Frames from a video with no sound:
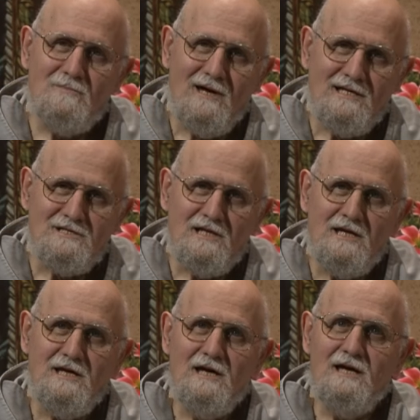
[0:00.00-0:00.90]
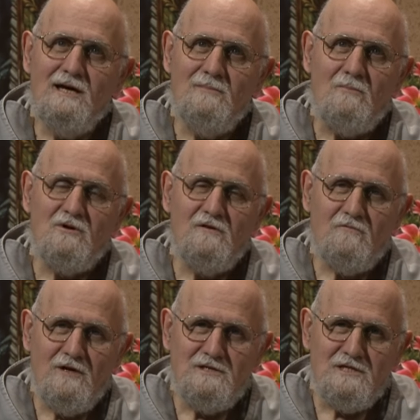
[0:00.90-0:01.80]
Apostoli, member of the
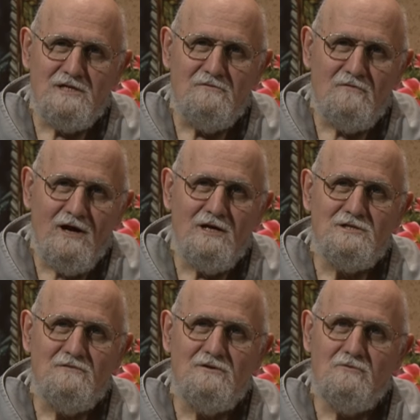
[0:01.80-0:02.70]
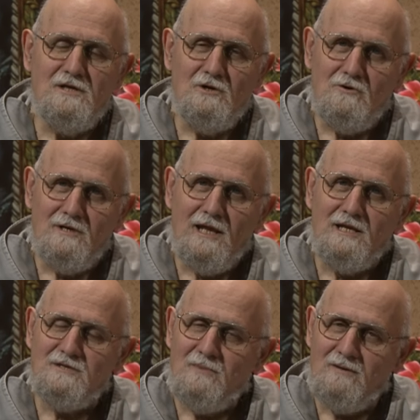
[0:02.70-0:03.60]
Franciscan Friars of the Renewal, and
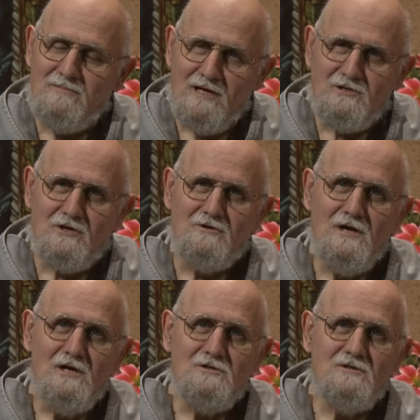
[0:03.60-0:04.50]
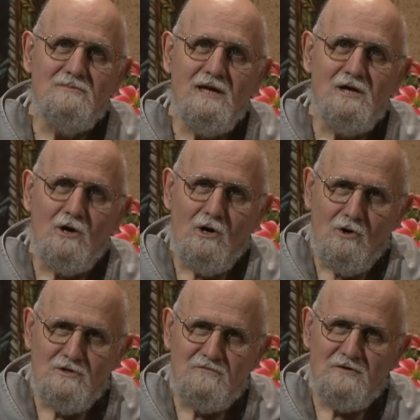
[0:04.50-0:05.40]
it's my pleasure to be your
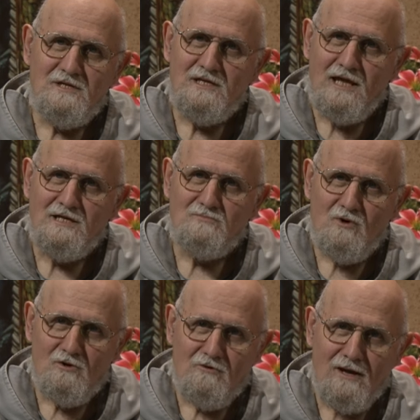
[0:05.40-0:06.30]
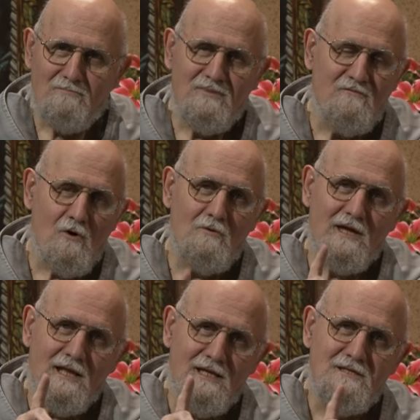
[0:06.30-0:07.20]
host for today's program. Before we
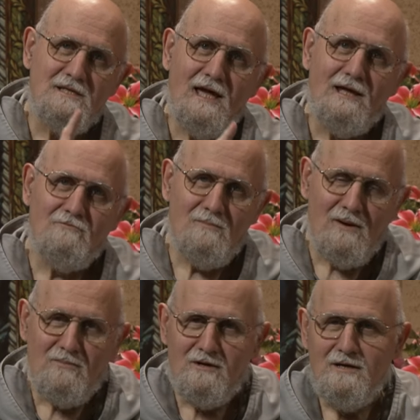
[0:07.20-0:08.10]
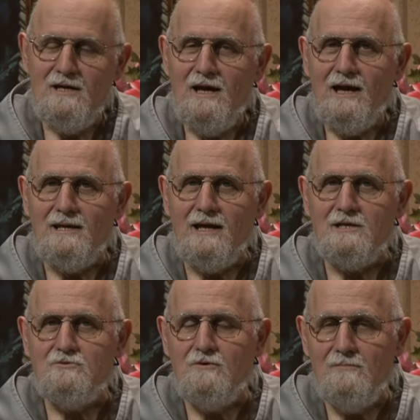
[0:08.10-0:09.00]
get into that, remember, I'd
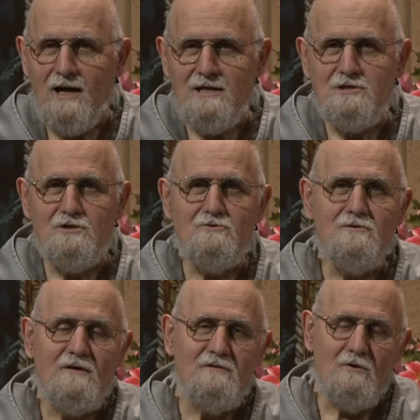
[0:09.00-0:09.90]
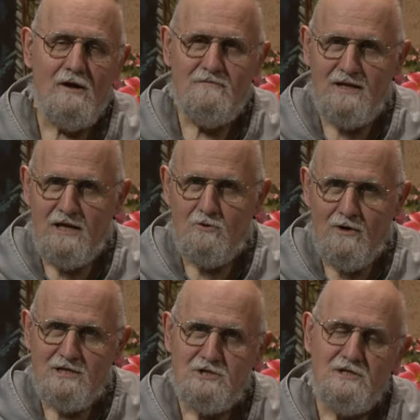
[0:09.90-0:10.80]
like to remind you if you have any
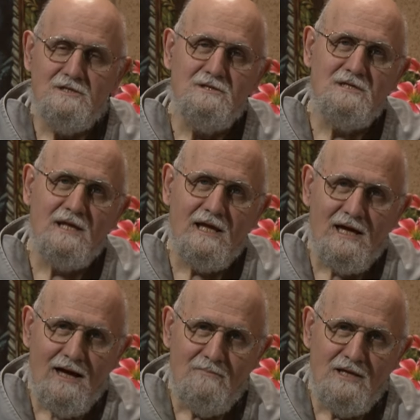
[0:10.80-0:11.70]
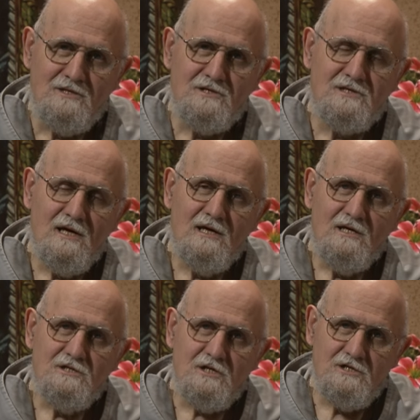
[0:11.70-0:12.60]
questions, any comments,
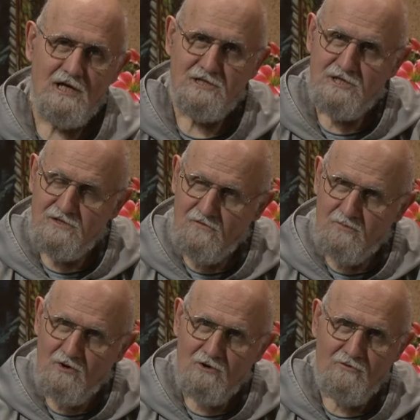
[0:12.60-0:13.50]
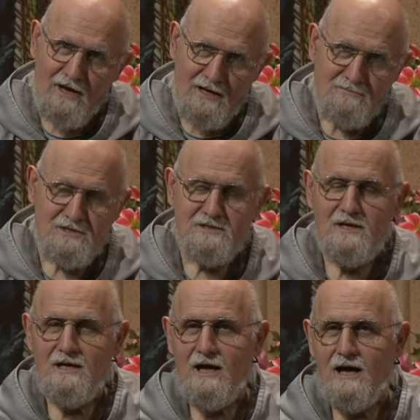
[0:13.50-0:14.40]
suggestions for programs,
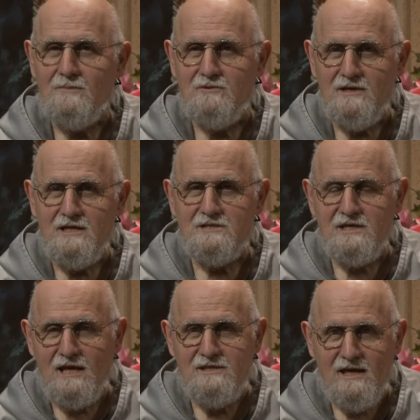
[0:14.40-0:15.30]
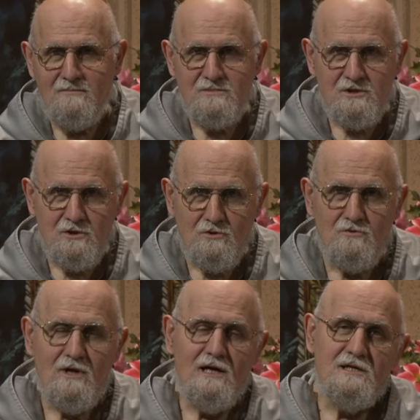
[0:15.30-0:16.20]
uh, please send them
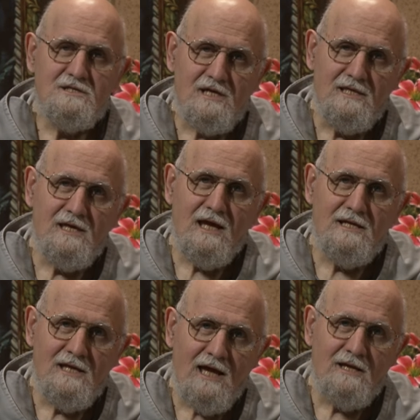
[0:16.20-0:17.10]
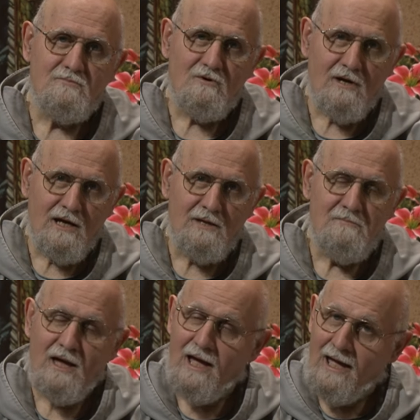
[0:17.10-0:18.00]
to Sunday Night
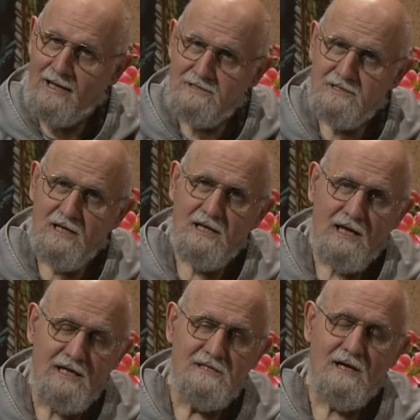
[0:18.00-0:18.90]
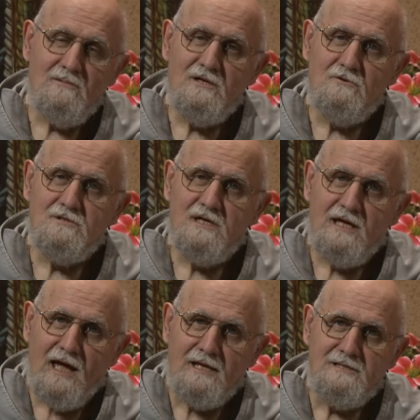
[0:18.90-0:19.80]
Prime at
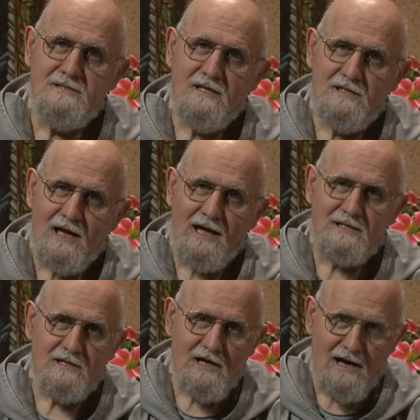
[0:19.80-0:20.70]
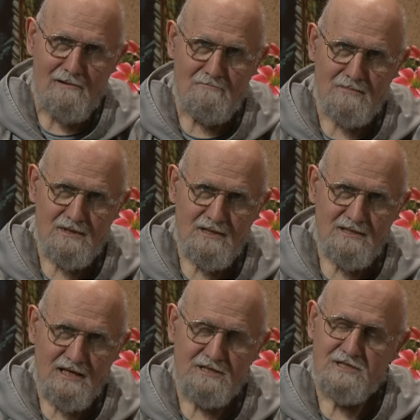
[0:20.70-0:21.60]
EWTN.com.
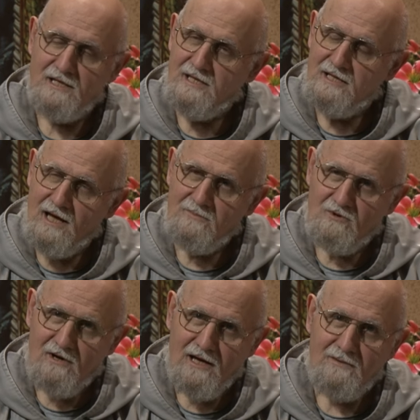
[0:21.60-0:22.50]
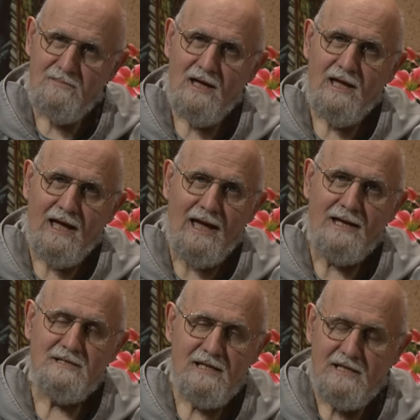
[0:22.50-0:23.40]
That's Sunday Night Prime
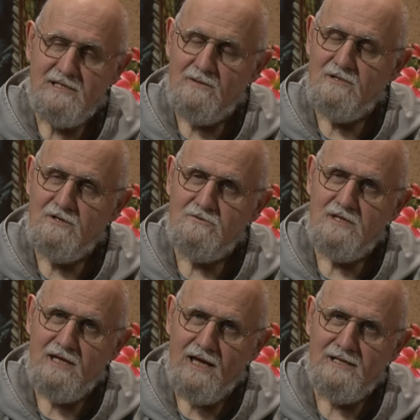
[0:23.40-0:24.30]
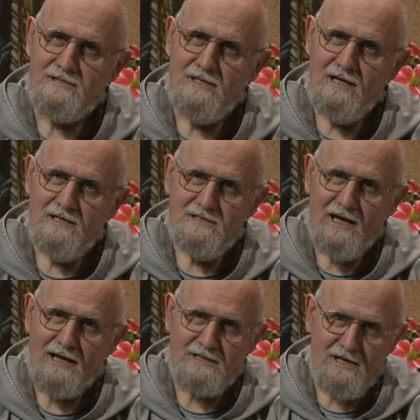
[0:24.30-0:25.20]
at EWTN.com.
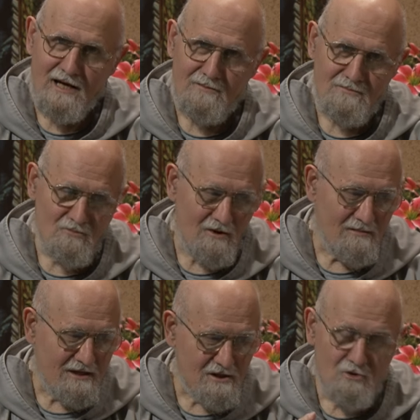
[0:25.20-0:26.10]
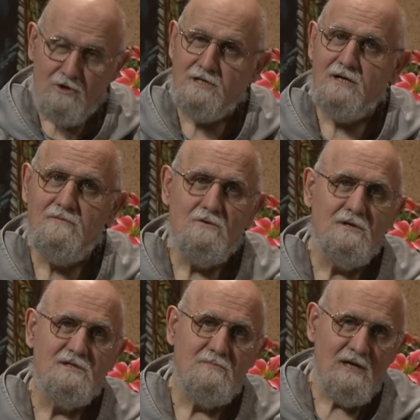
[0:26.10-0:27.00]
Well, may the Lord you
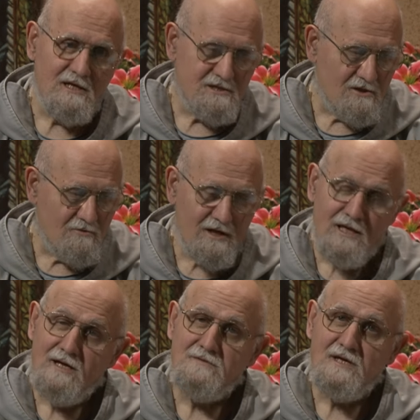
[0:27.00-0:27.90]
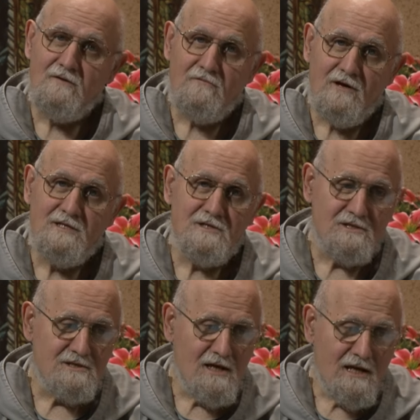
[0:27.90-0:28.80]
his peace, the greeting of St.
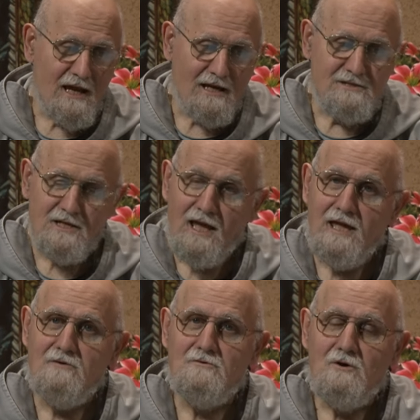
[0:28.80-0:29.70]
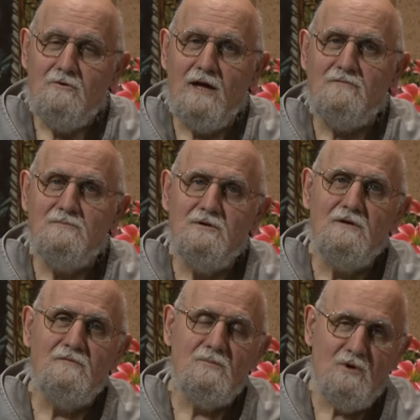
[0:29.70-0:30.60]
Francis. And today we have a
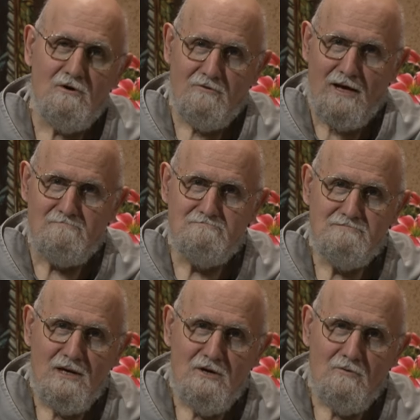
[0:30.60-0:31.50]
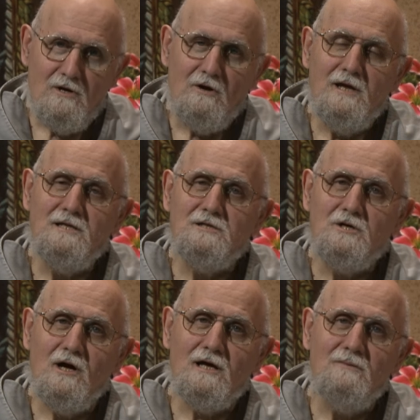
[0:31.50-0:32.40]
beautiful program. We're going to
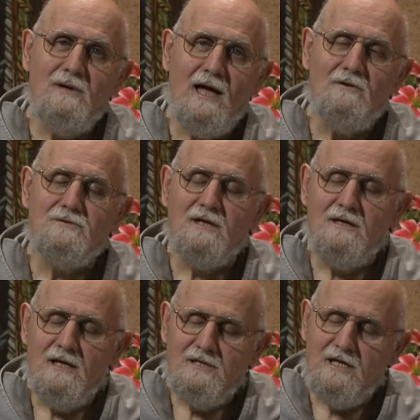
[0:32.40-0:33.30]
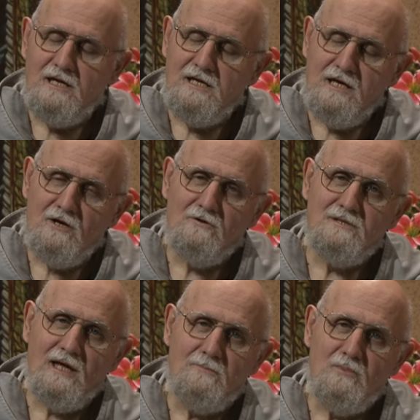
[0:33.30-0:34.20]
talk about the, the year
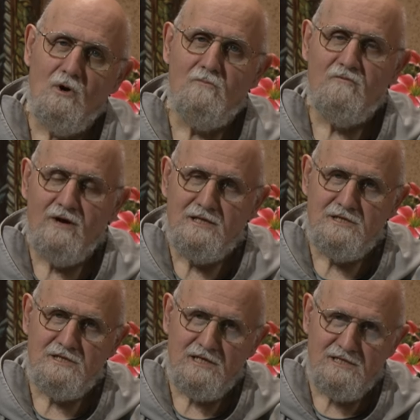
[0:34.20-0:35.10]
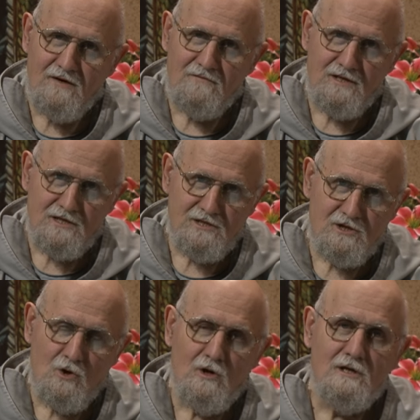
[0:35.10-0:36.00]
that Pope Francis has given us
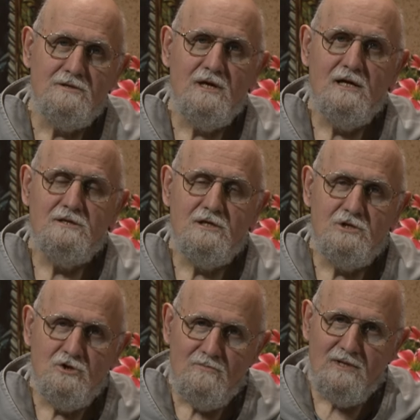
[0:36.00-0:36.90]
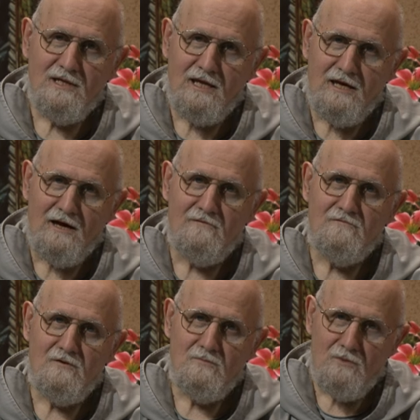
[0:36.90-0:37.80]
called the Jubilee
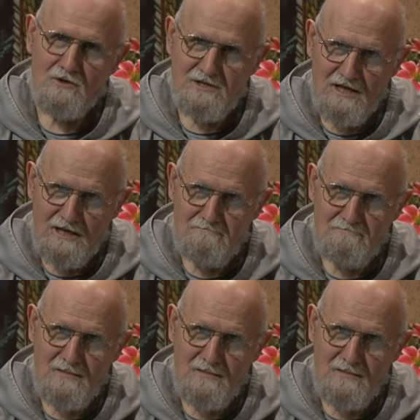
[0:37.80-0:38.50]
of Mercy.